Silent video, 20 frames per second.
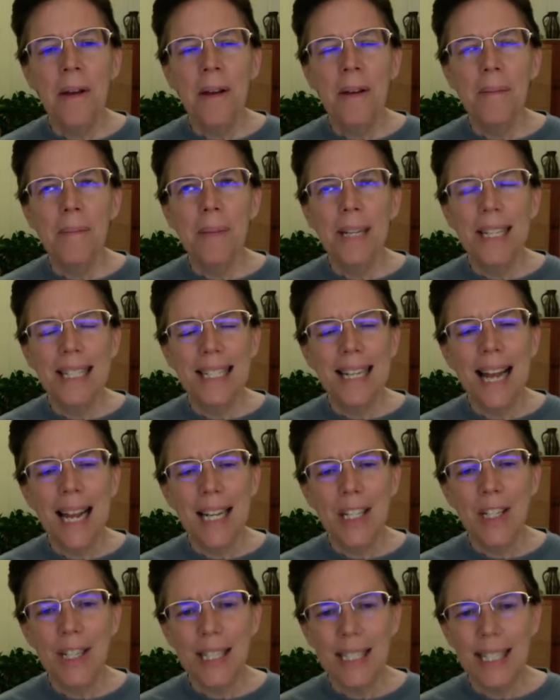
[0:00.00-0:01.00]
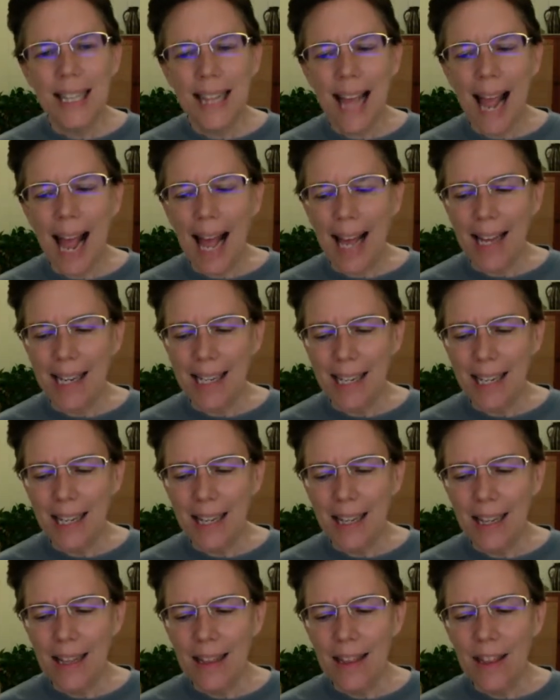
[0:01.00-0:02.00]
But it's not just that.
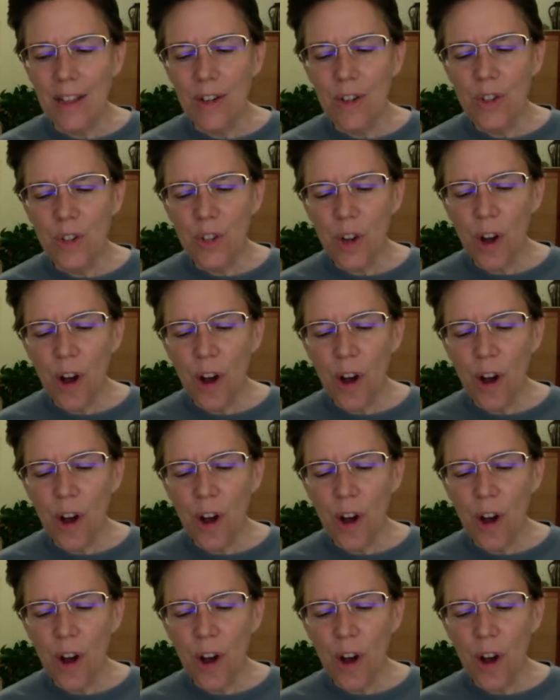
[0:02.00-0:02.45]
There's